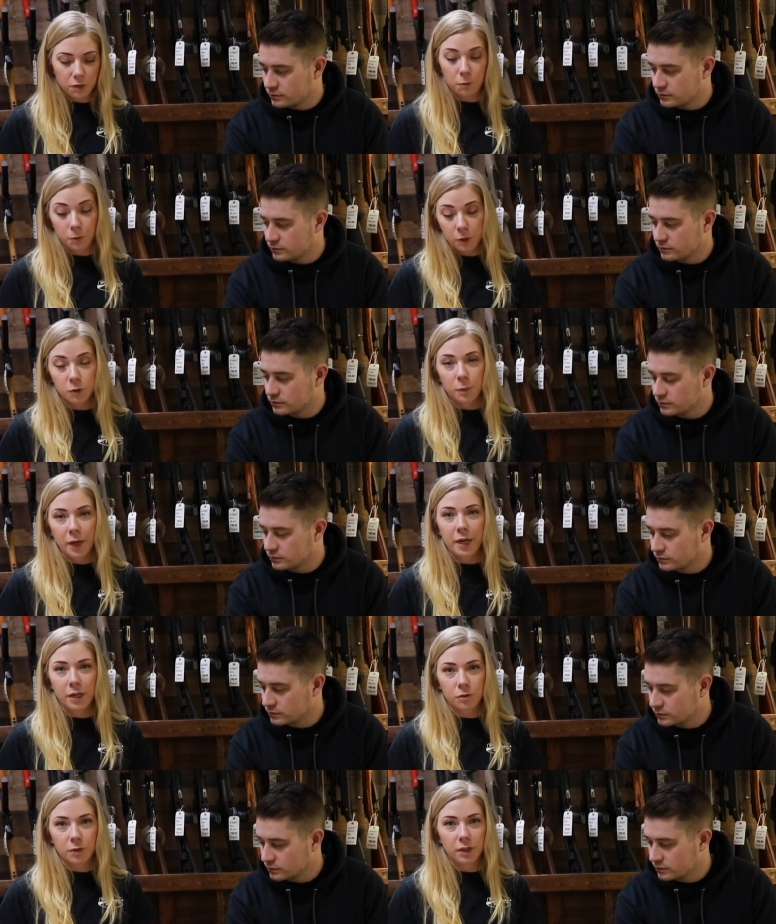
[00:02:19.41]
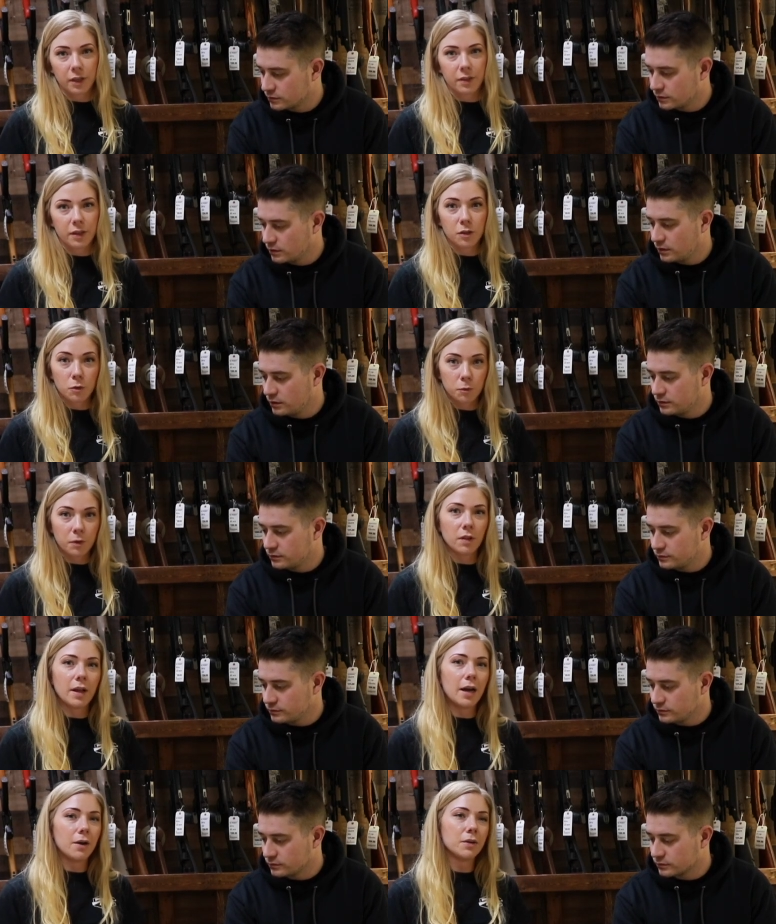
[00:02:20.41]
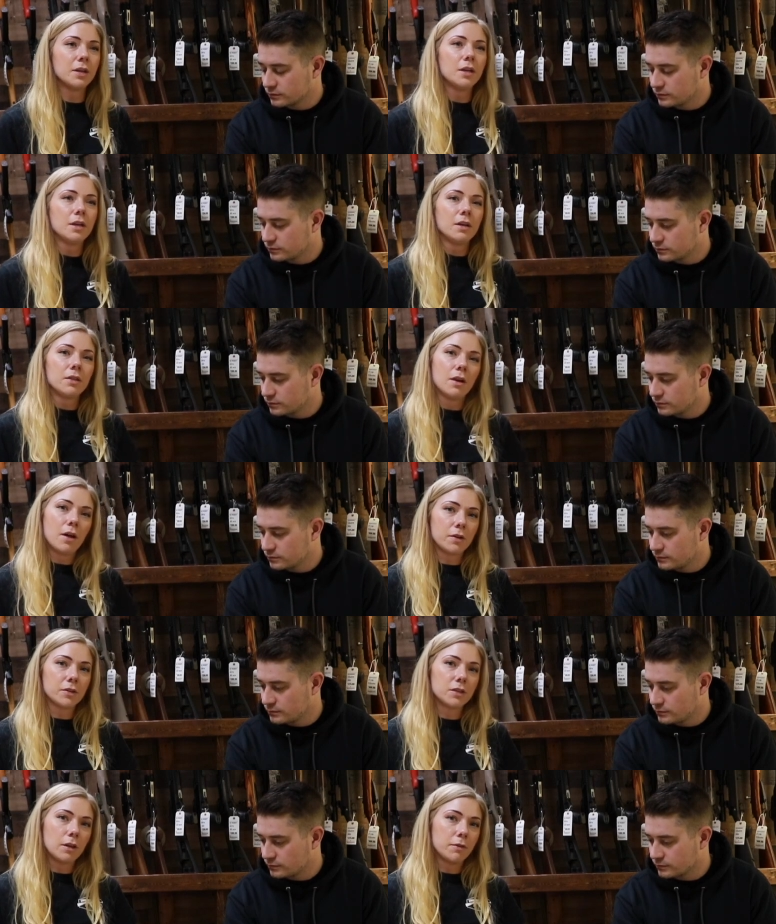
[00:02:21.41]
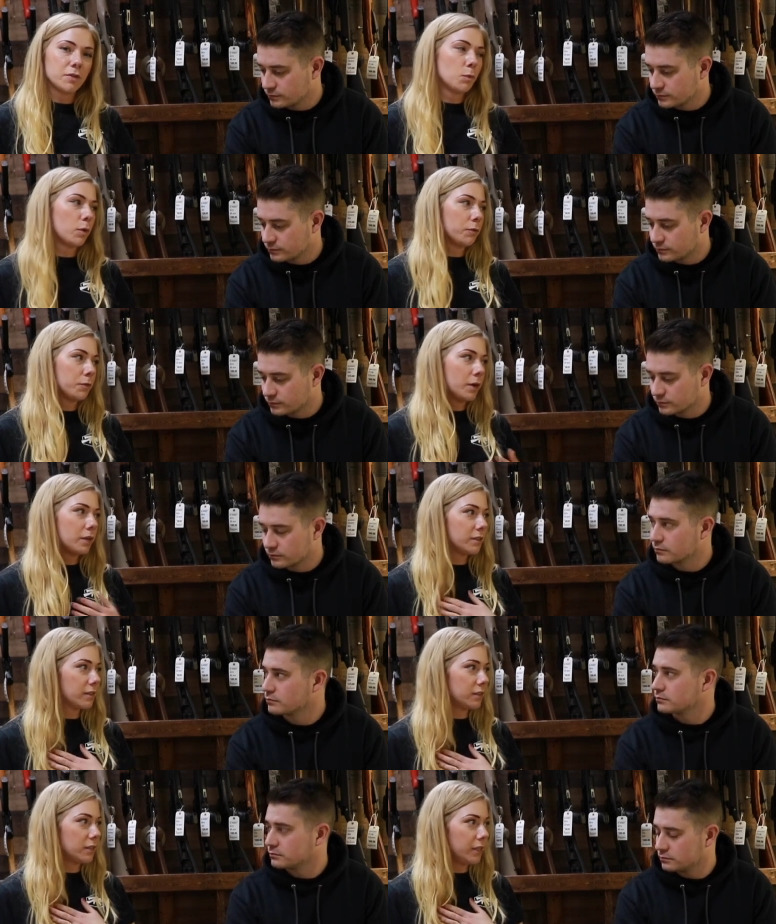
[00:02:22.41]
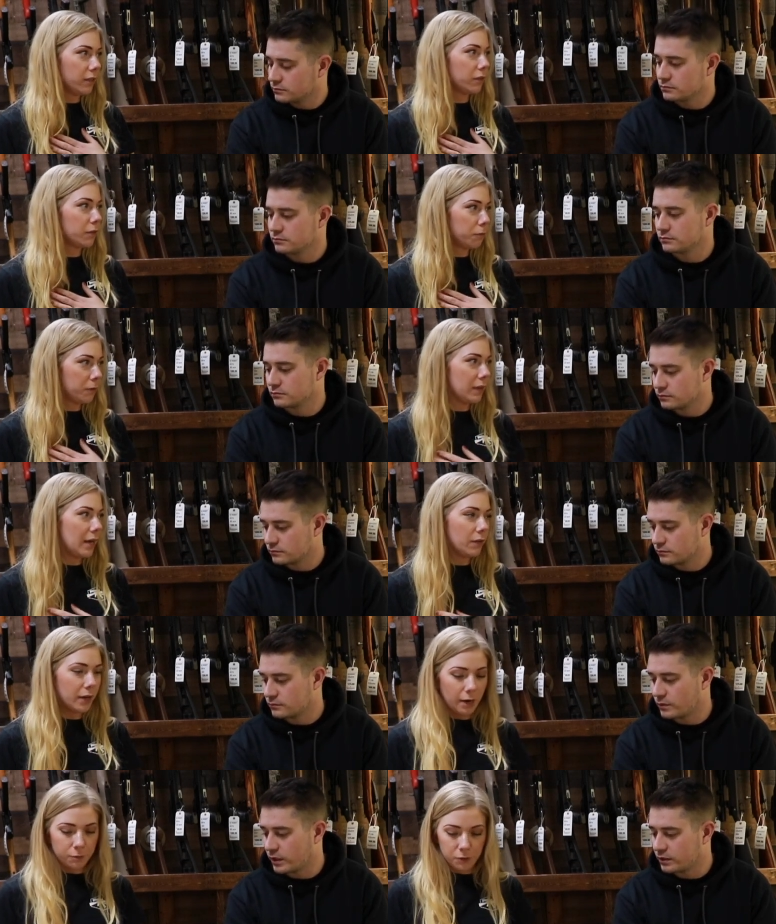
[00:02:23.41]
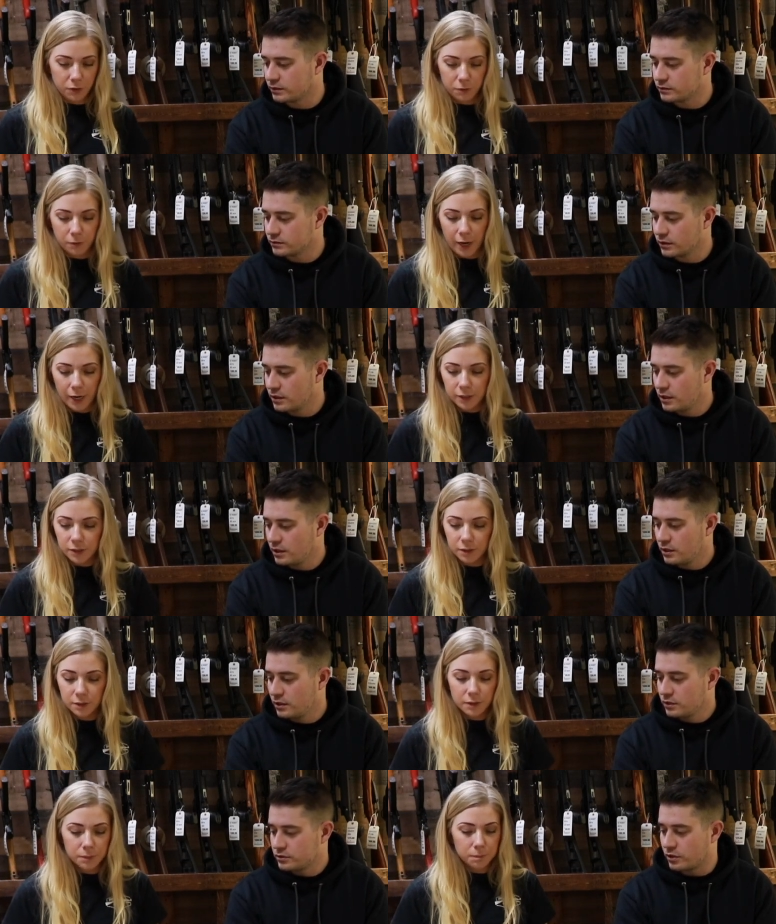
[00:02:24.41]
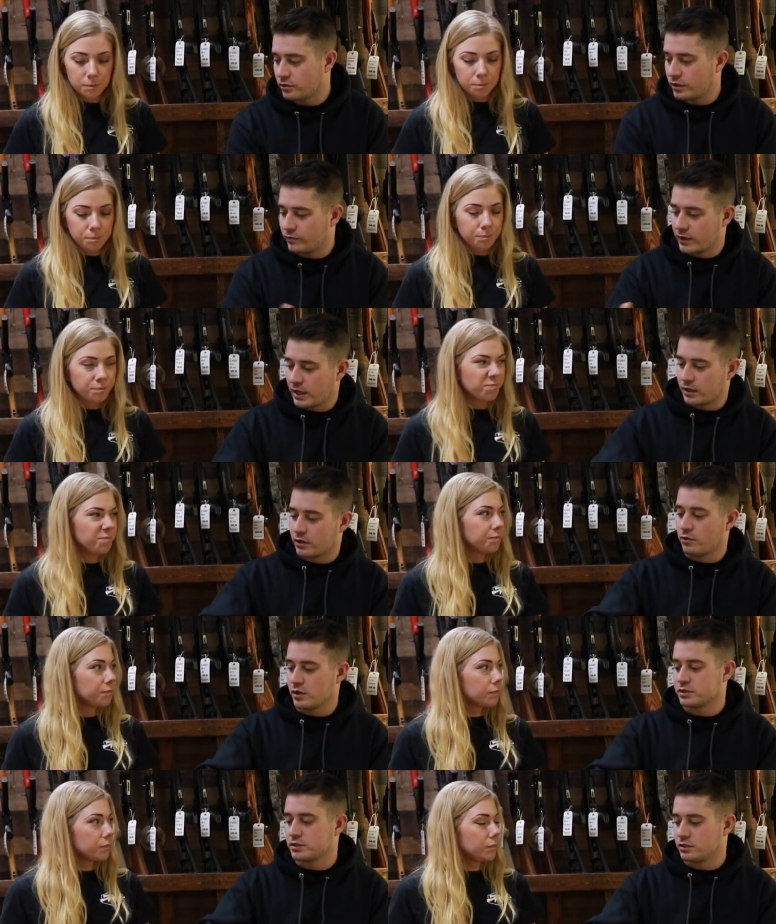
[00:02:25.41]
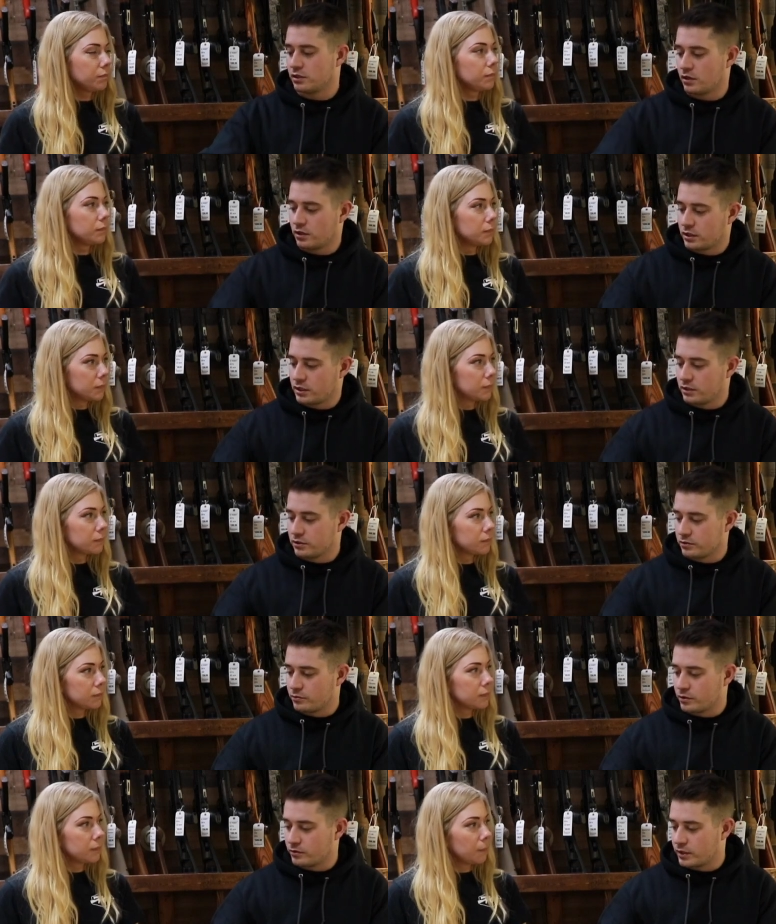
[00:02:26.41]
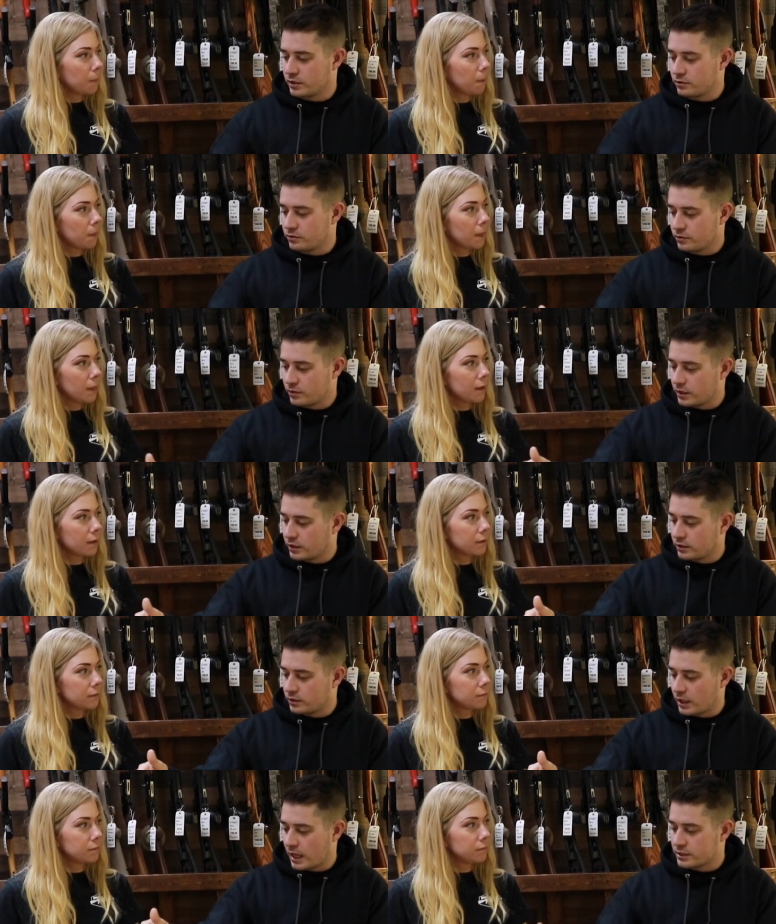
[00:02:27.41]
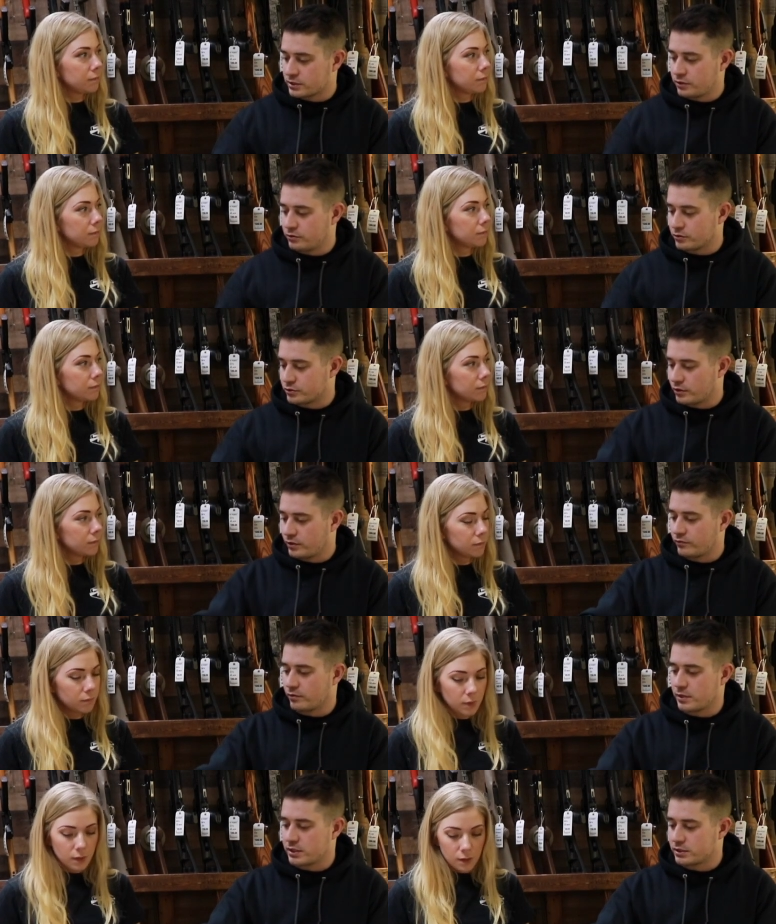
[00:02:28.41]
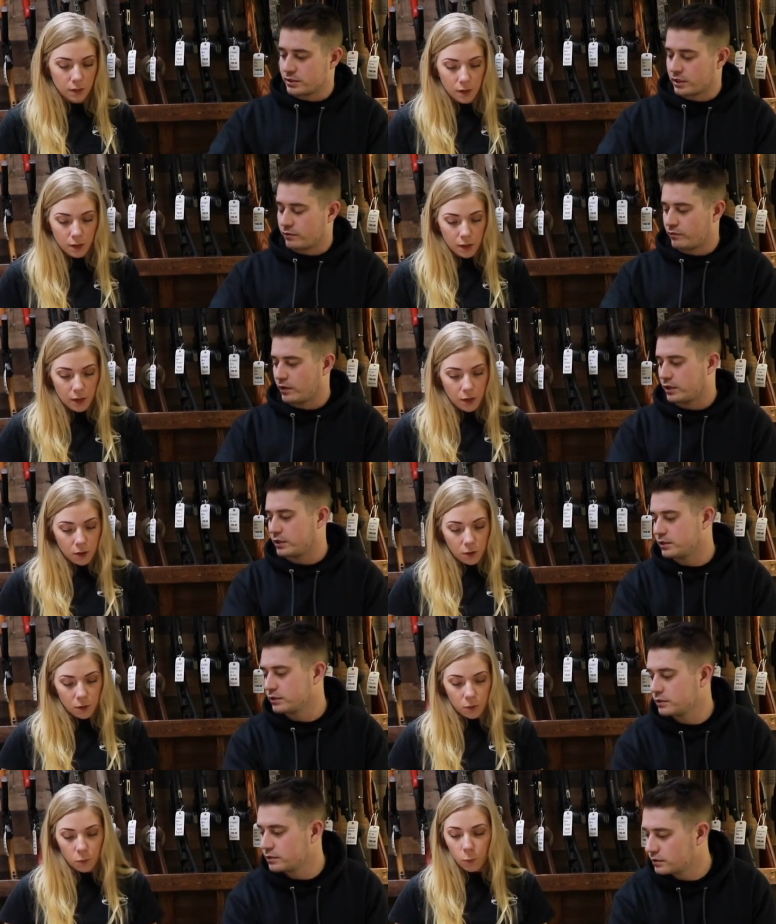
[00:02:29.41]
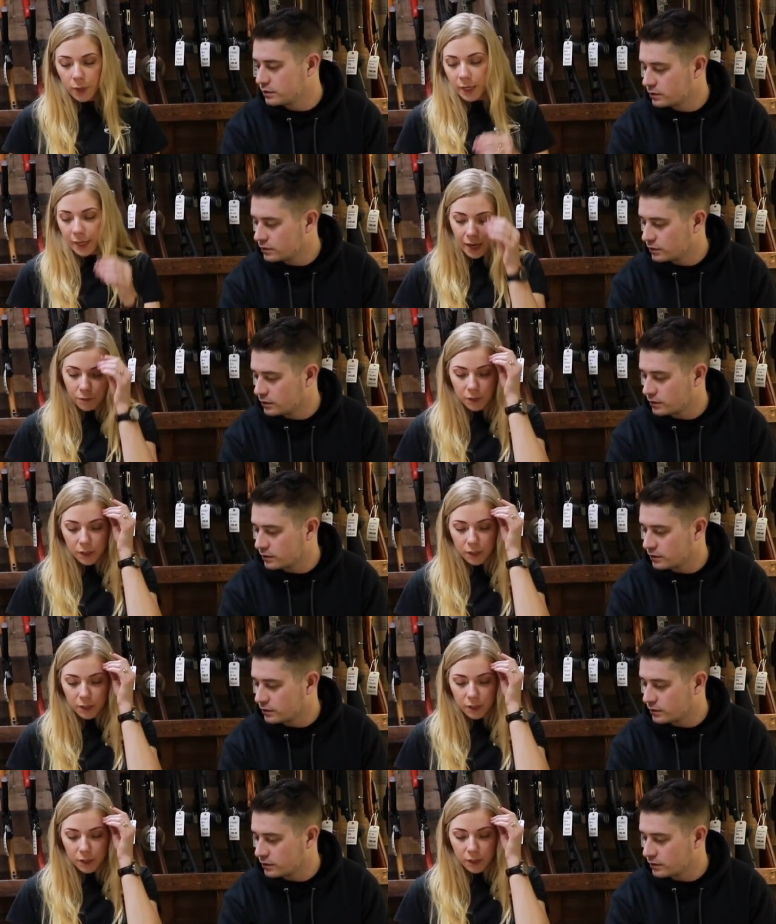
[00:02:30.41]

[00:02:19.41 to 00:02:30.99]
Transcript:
Speaker 1: the first page, really, that you fill out. The other stuff is more for us as the dealer to fill out after the fact.
Speaker 2: So if they had a question on here, what do they do? Do they, they ask you, or is there information they can find?
Speaker 1: We can't